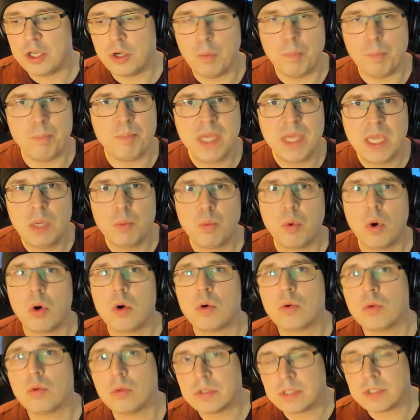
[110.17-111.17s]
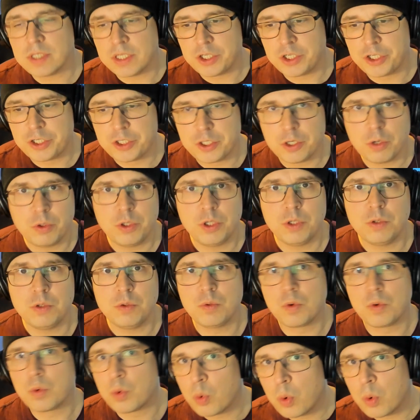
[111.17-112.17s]
B-rolls and show
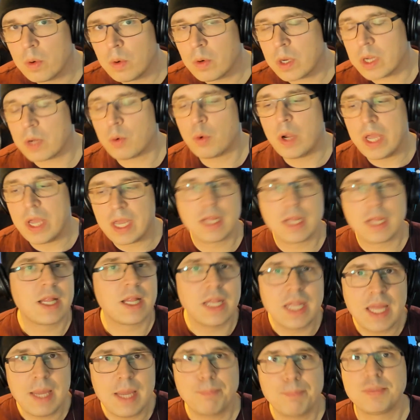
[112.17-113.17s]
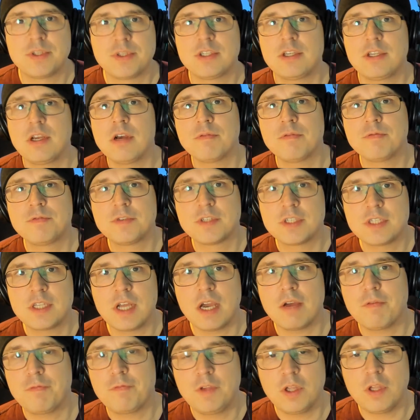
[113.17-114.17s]
you quick clips of
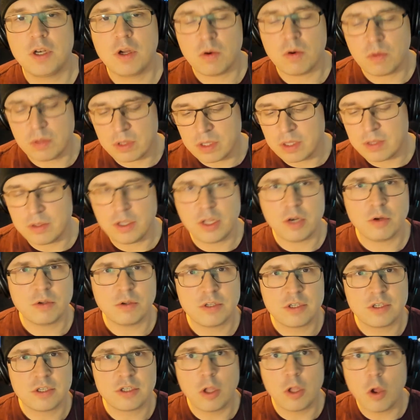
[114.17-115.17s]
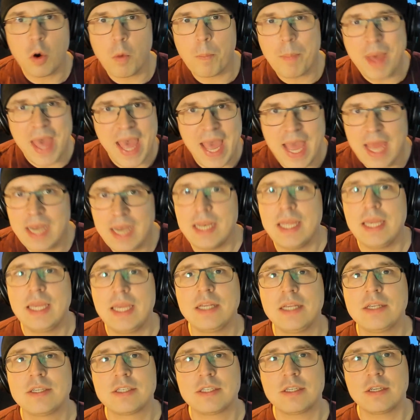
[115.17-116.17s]
stuff, slow
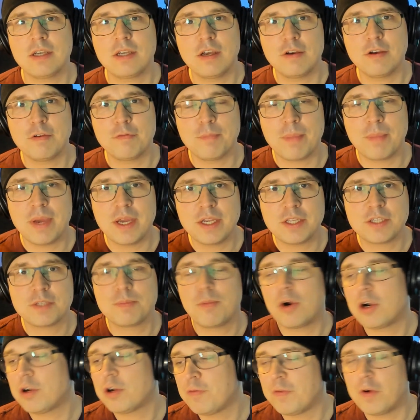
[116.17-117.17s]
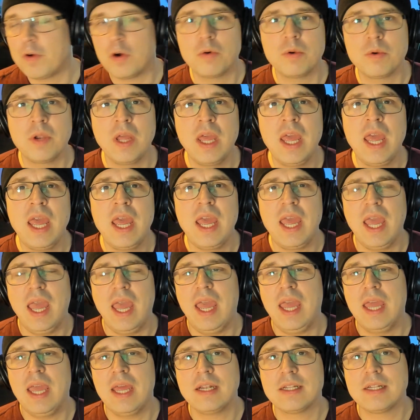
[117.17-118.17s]
pannings of my smartphone
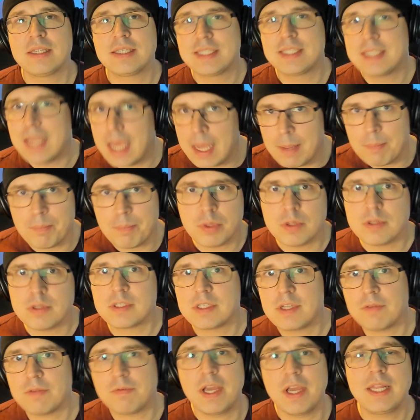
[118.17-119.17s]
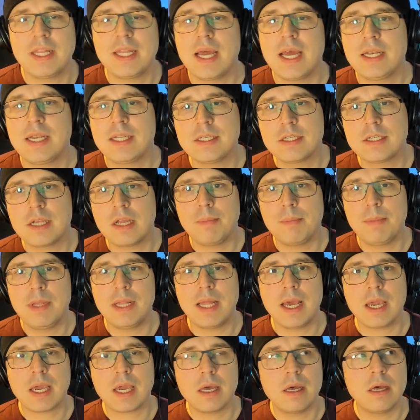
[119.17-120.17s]
and samples, stuff like that. This is going to be
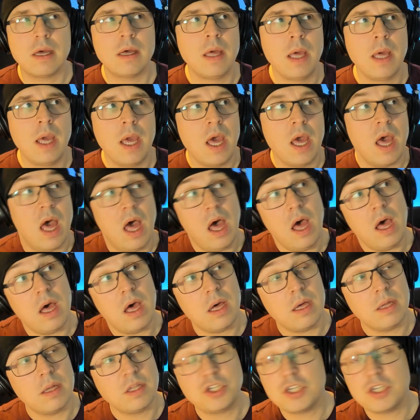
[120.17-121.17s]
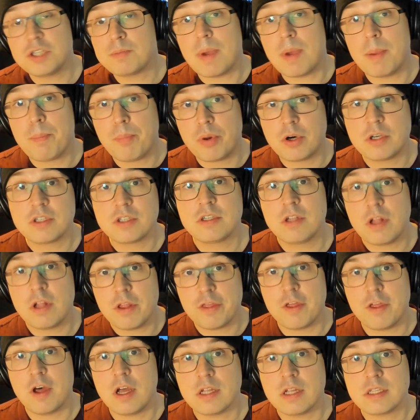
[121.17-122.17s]
like just my personal
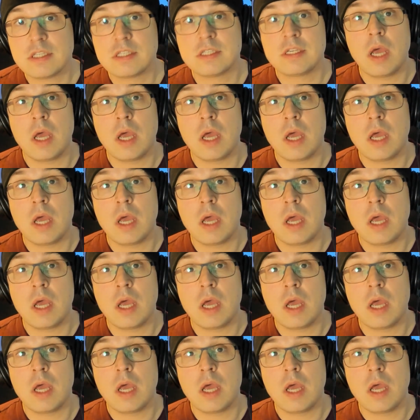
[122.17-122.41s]
thoughts,